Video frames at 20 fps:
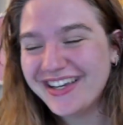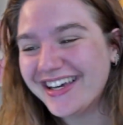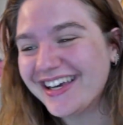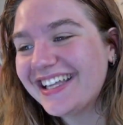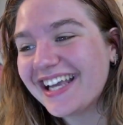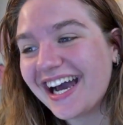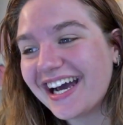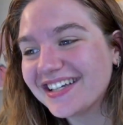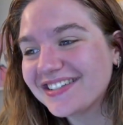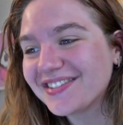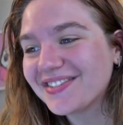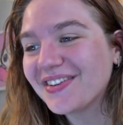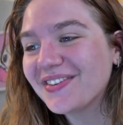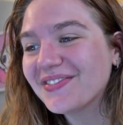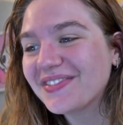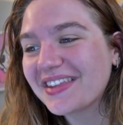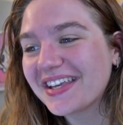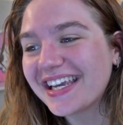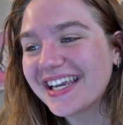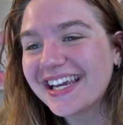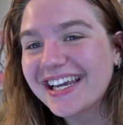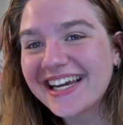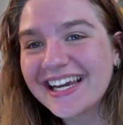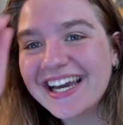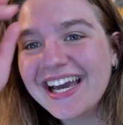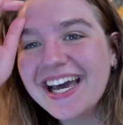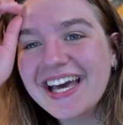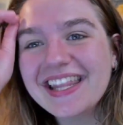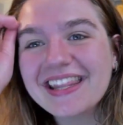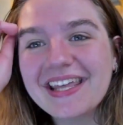Yeah, so I'm thinking
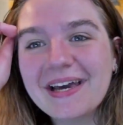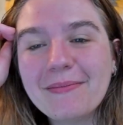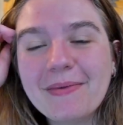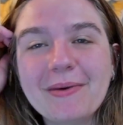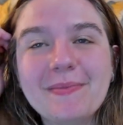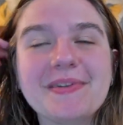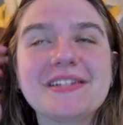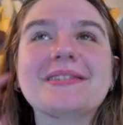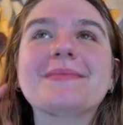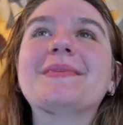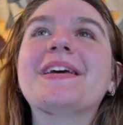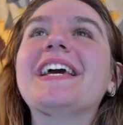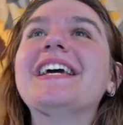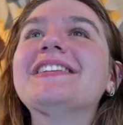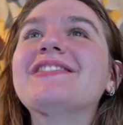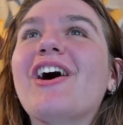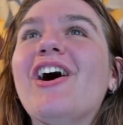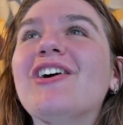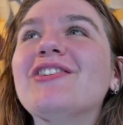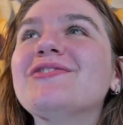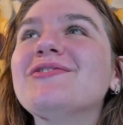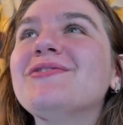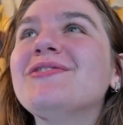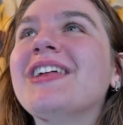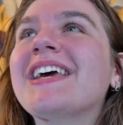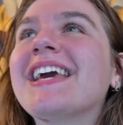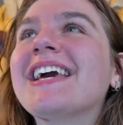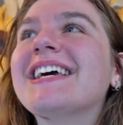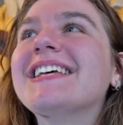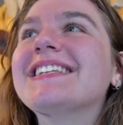that might be something. It's also
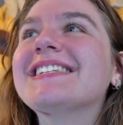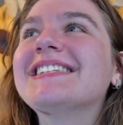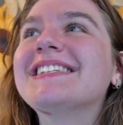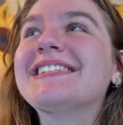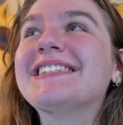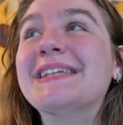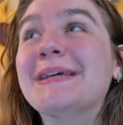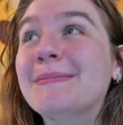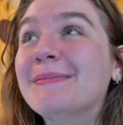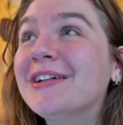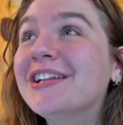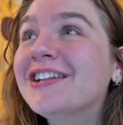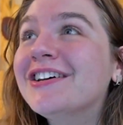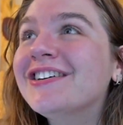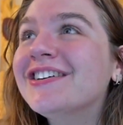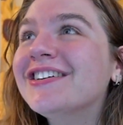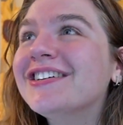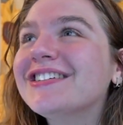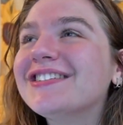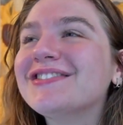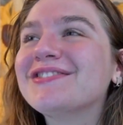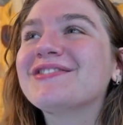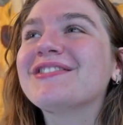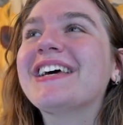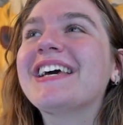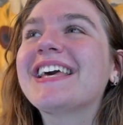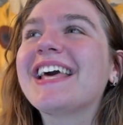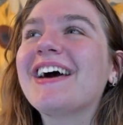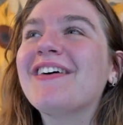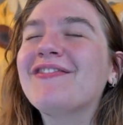like similar to
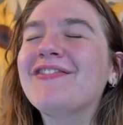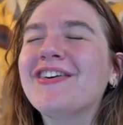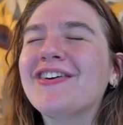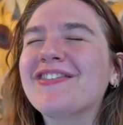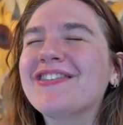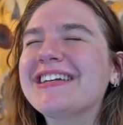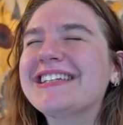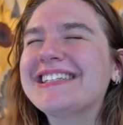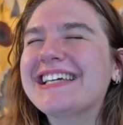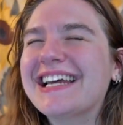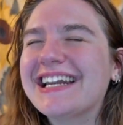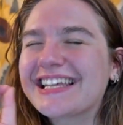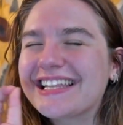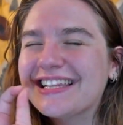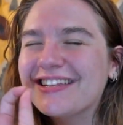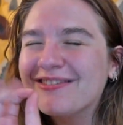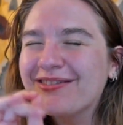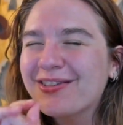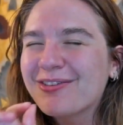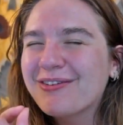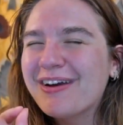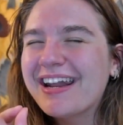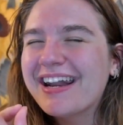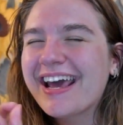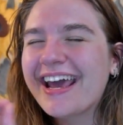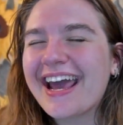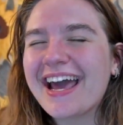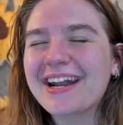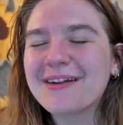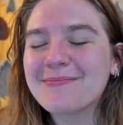like a very tiny little thread
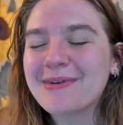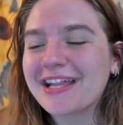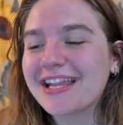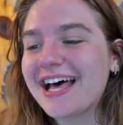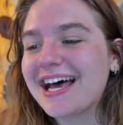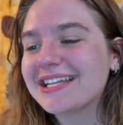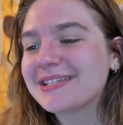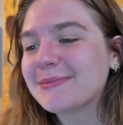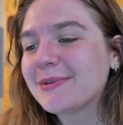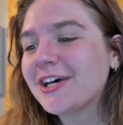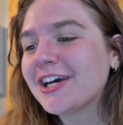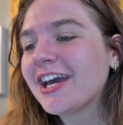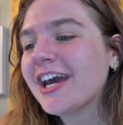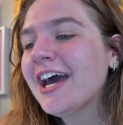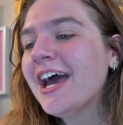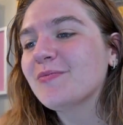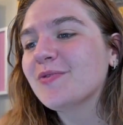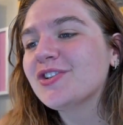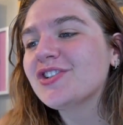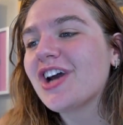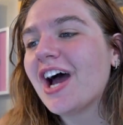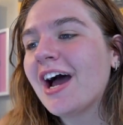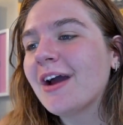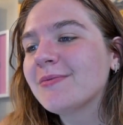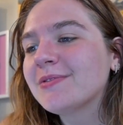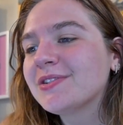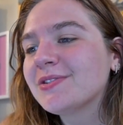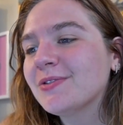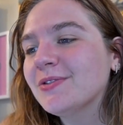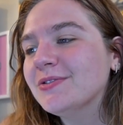I had in my last book, which I
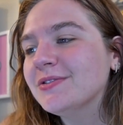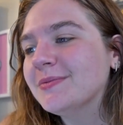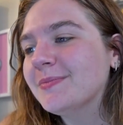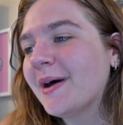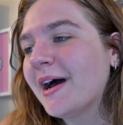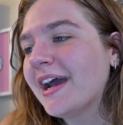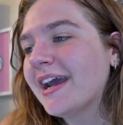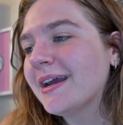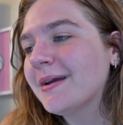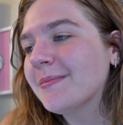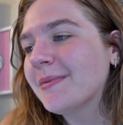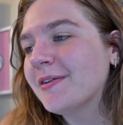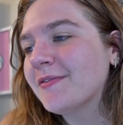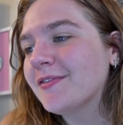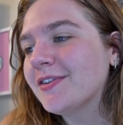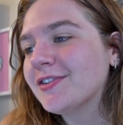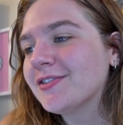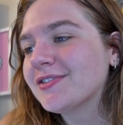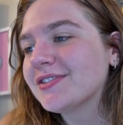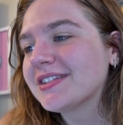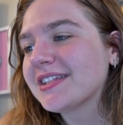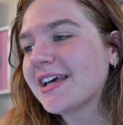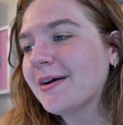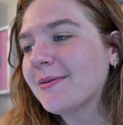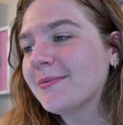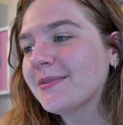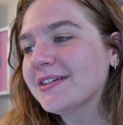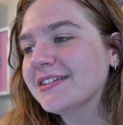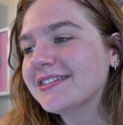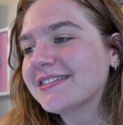was told by my readers that
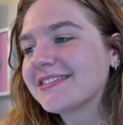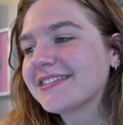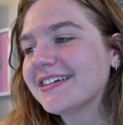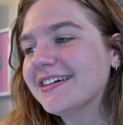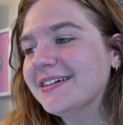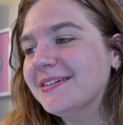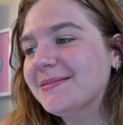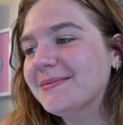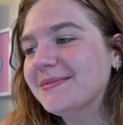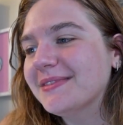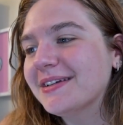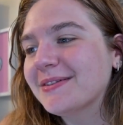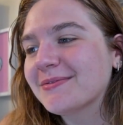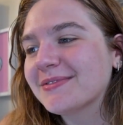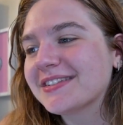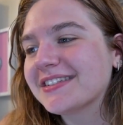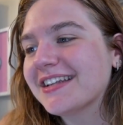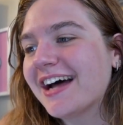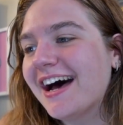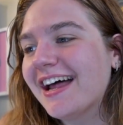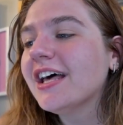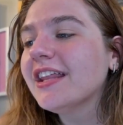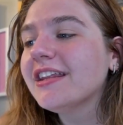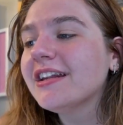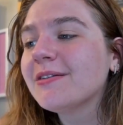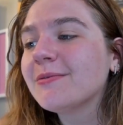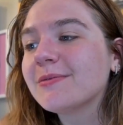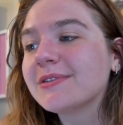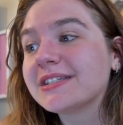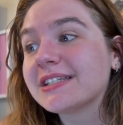was, it was not
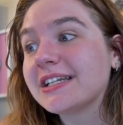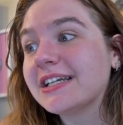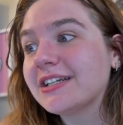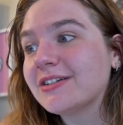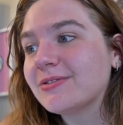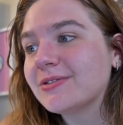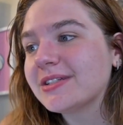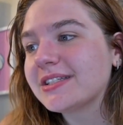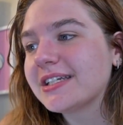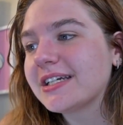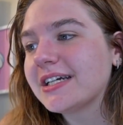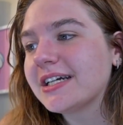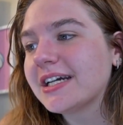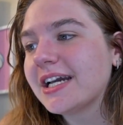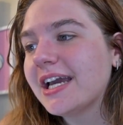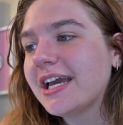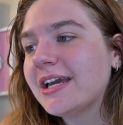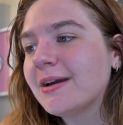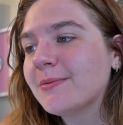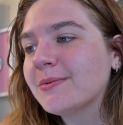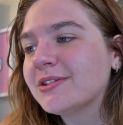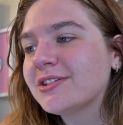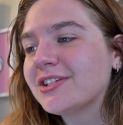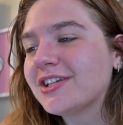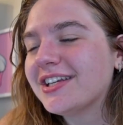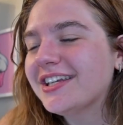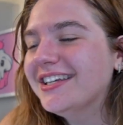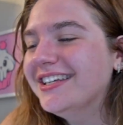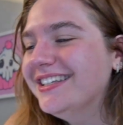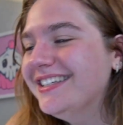that it wasn't interesting, it was
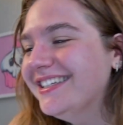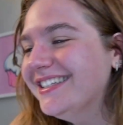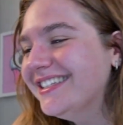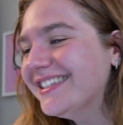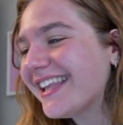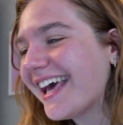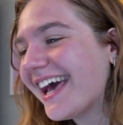just